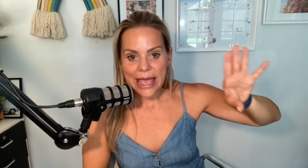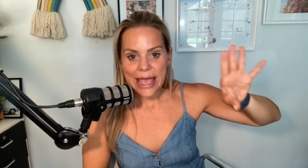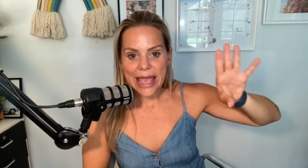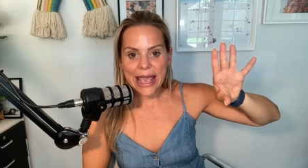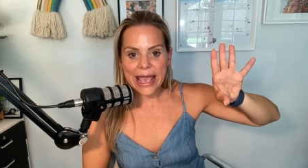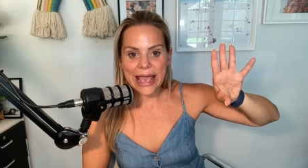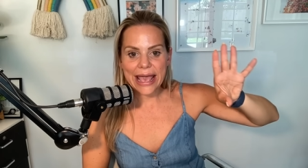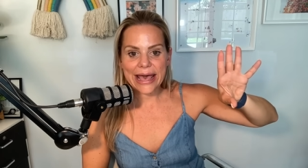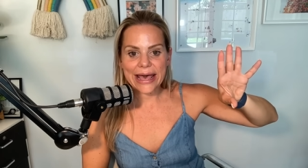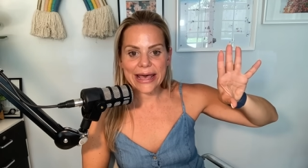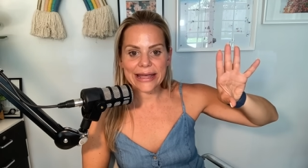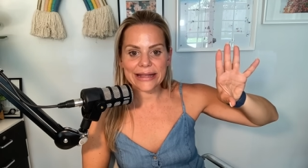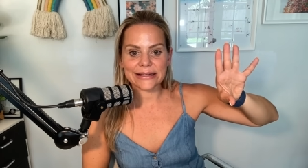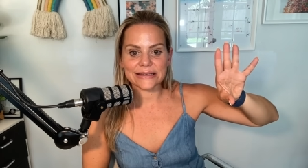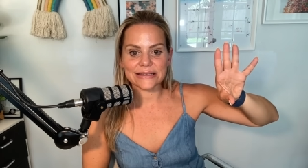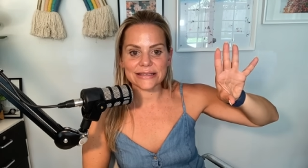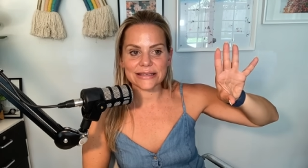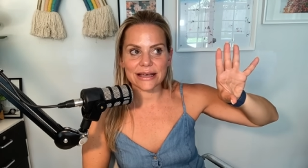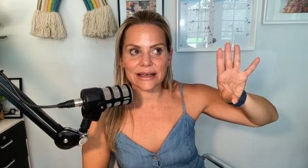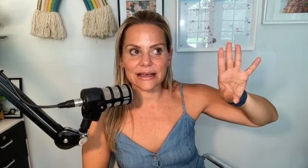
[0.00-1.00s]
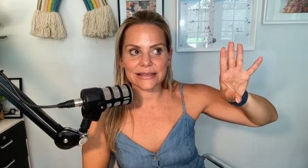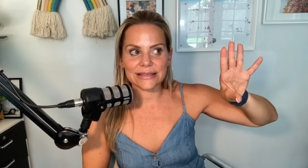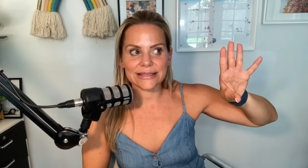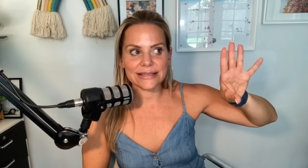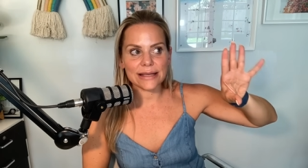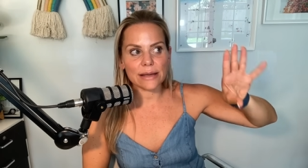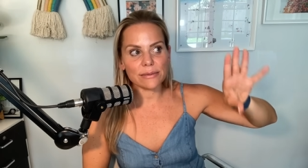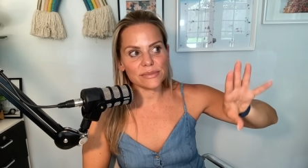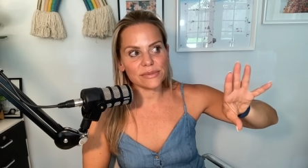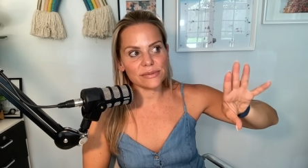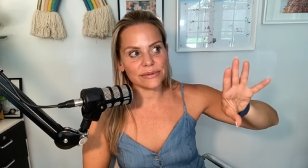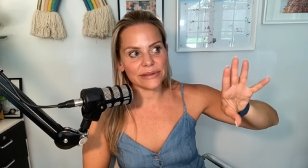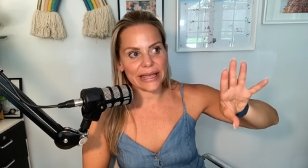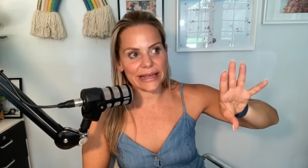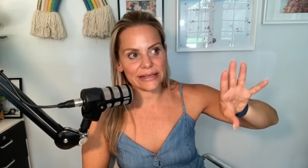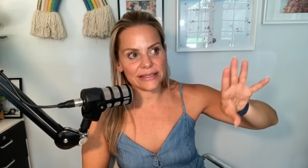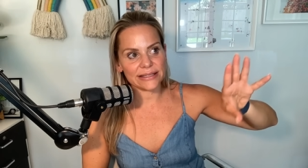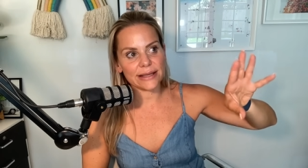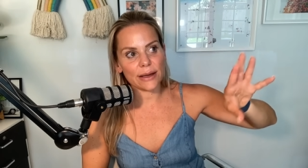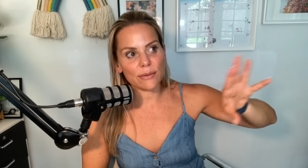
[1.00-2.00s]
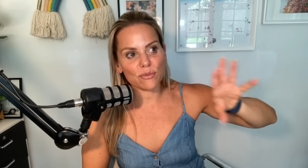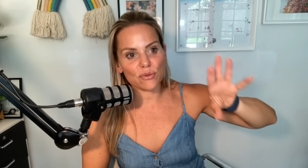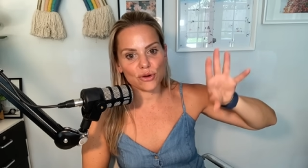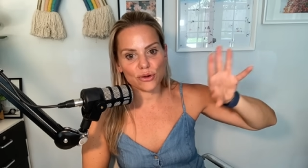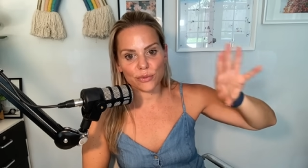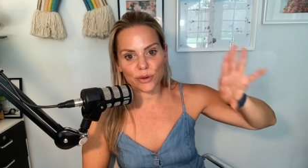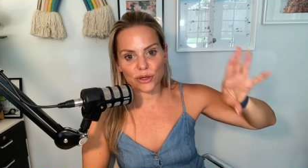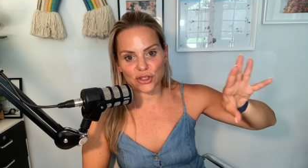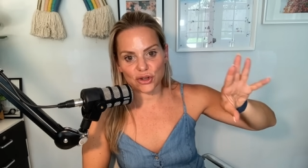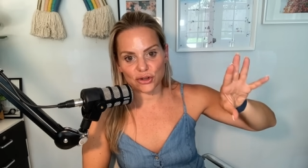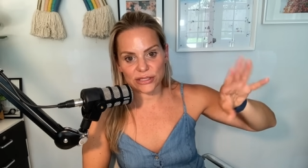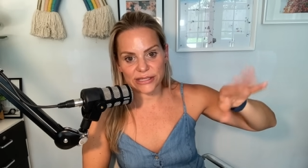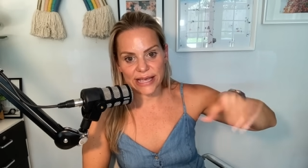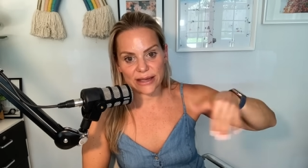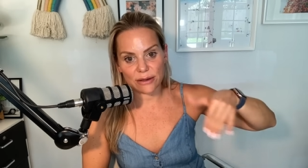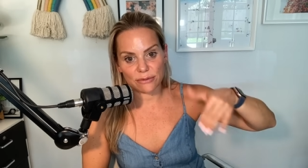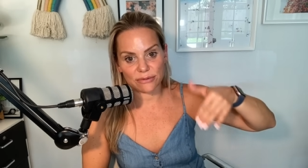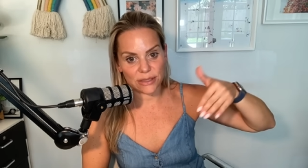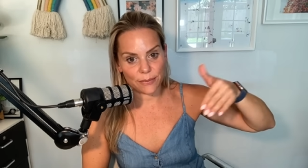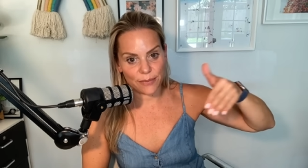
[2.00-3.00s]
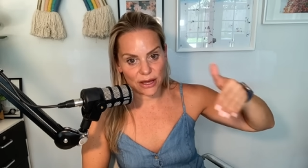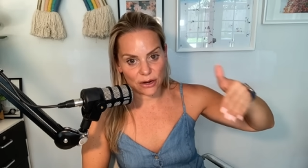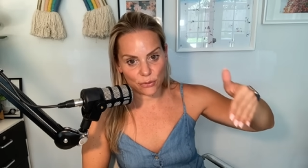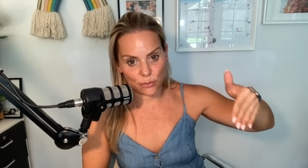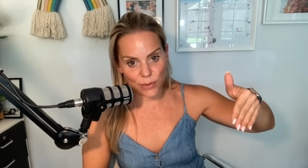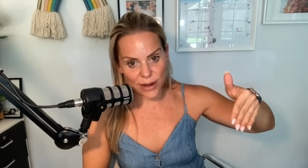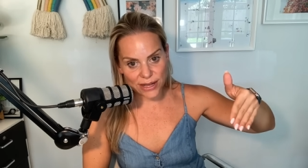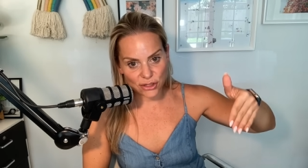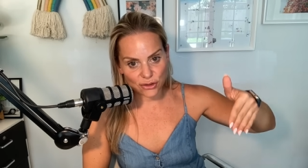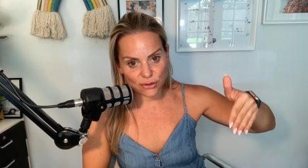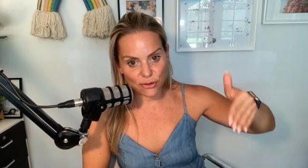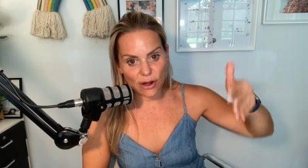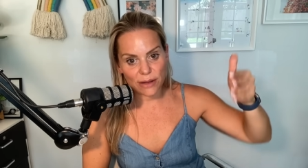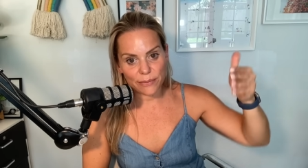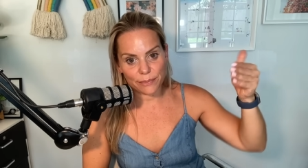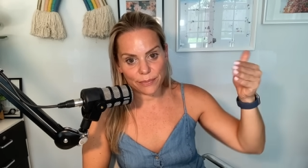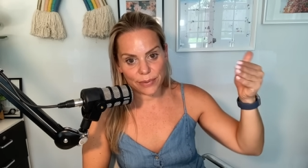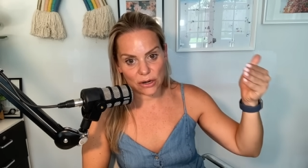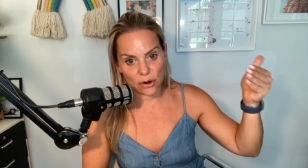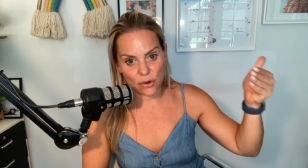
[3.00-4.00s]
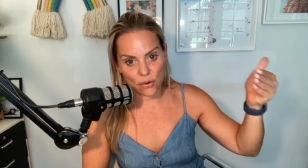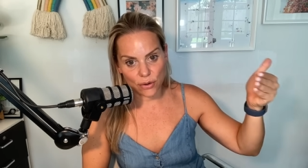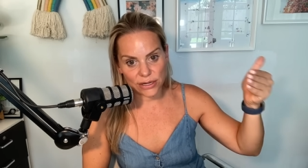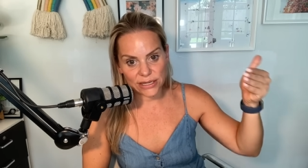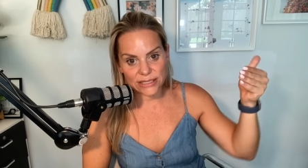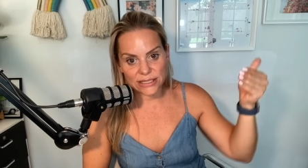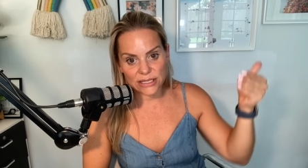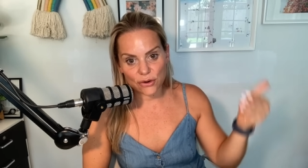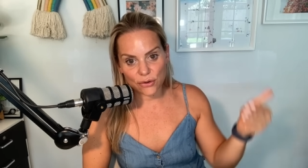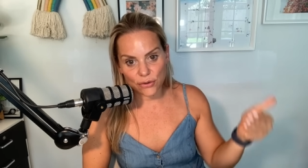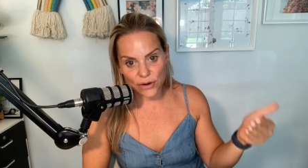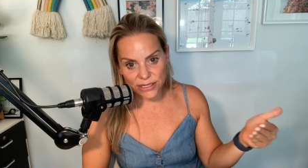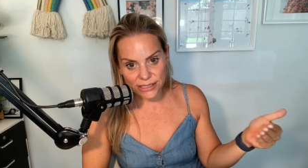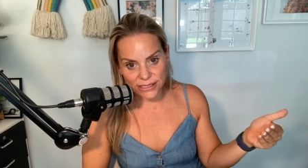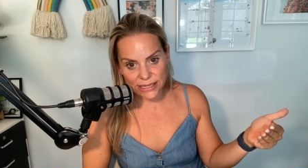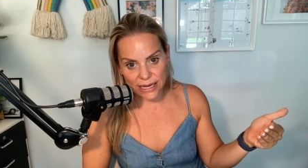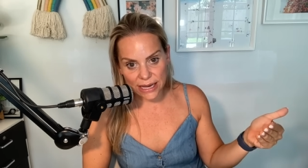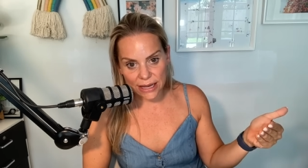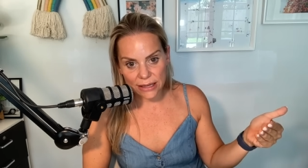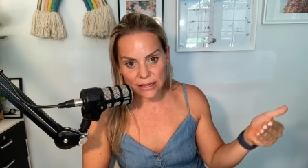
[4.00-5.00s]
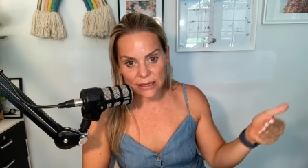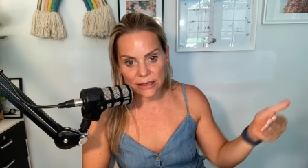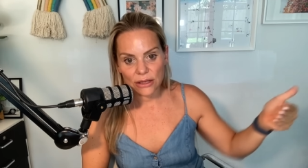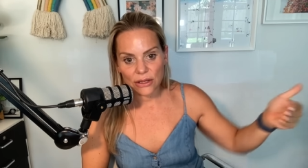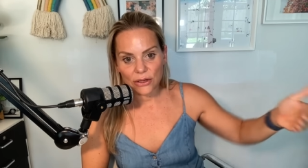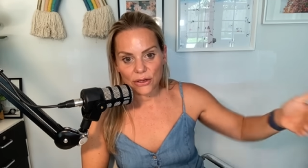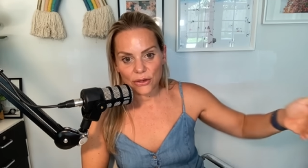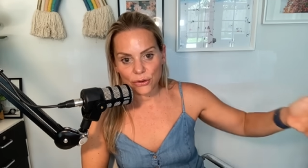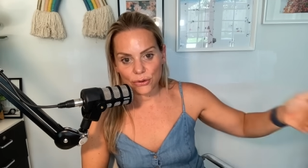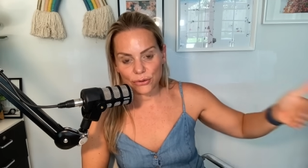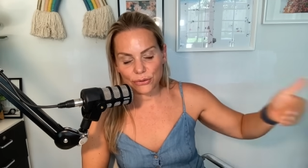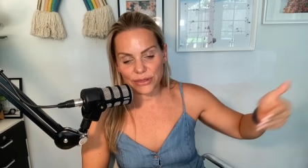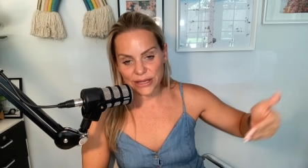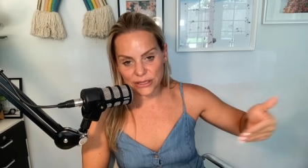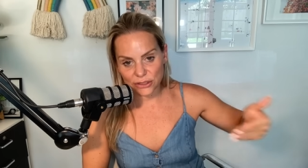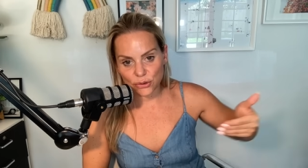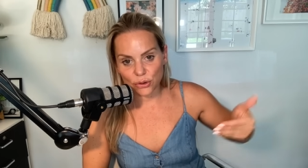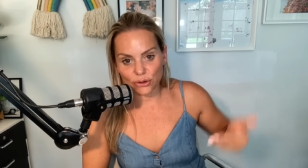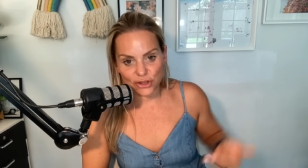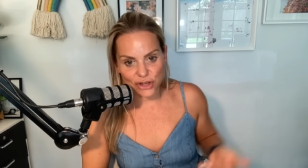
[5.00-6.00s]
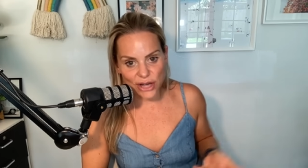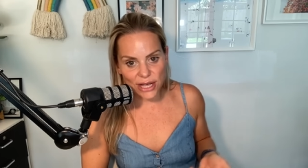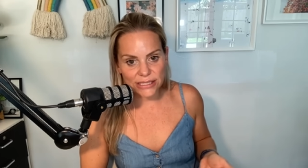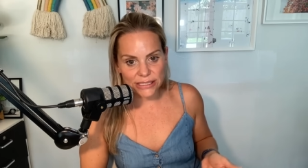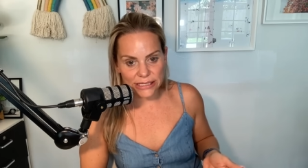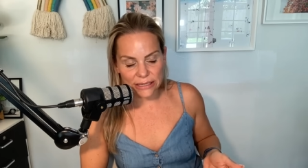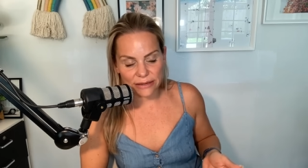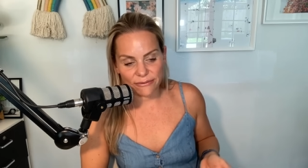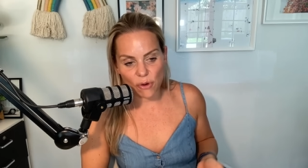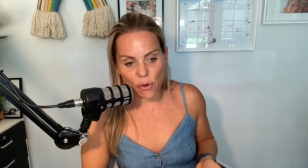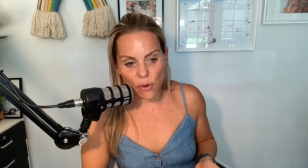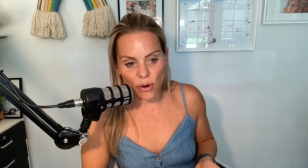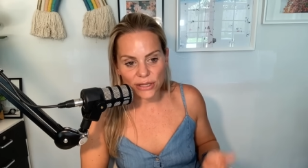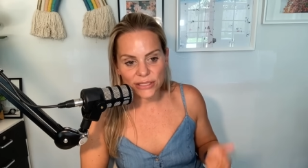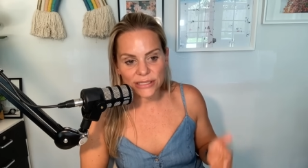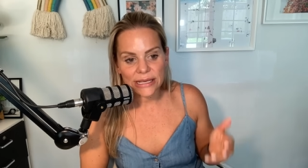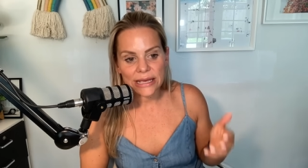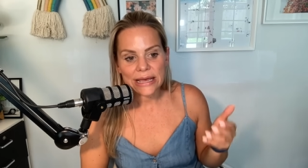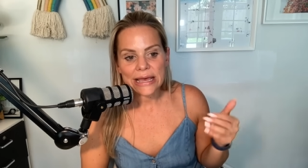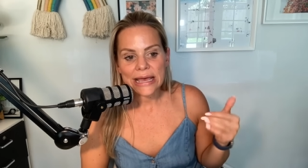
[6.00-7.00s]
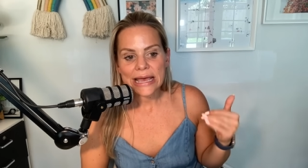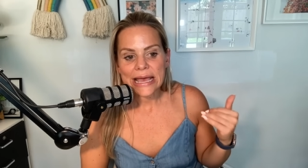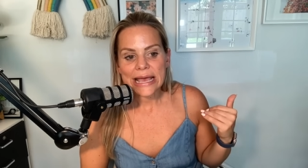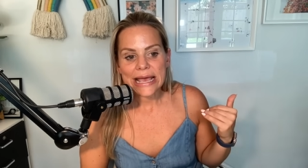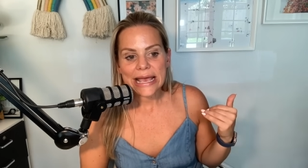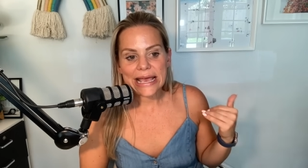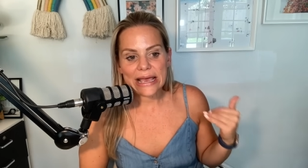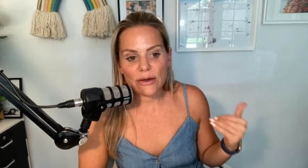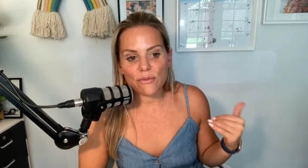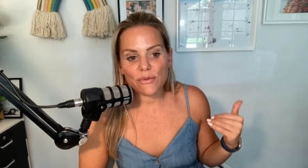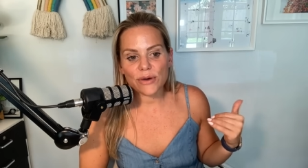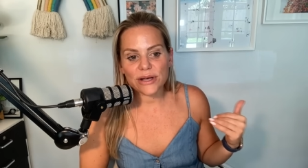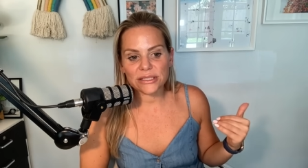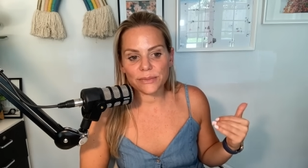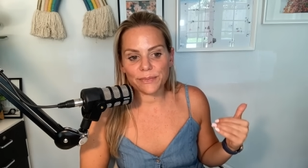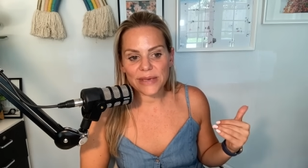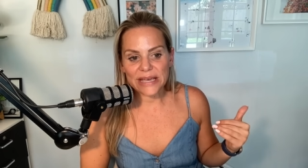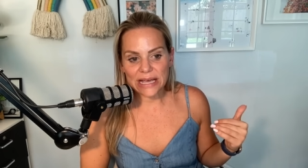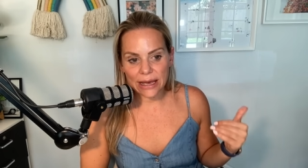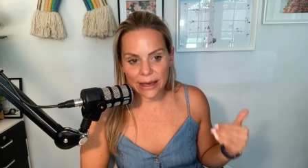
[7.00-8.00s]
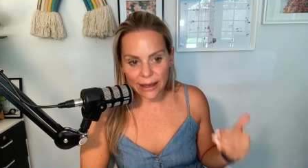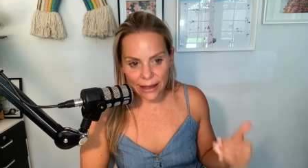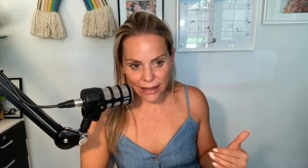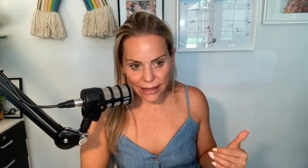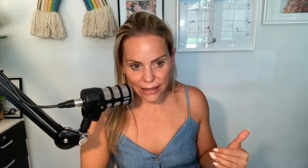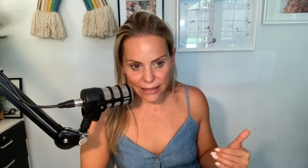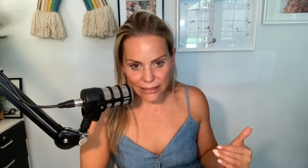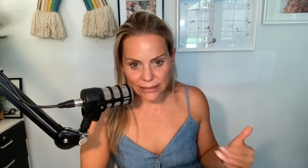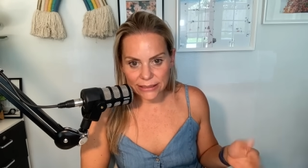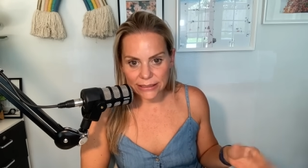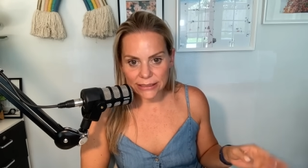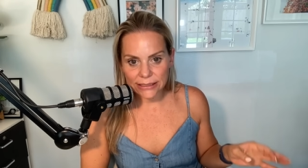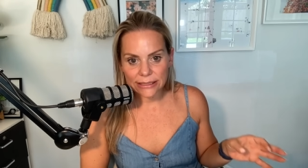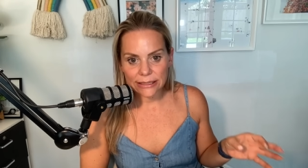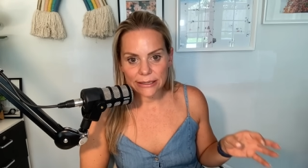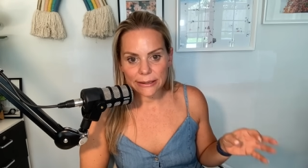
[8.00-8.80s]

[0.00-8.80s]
And some rumors are saying it was about a restaurant, but according to Krista, who then told Justin, of course, it was because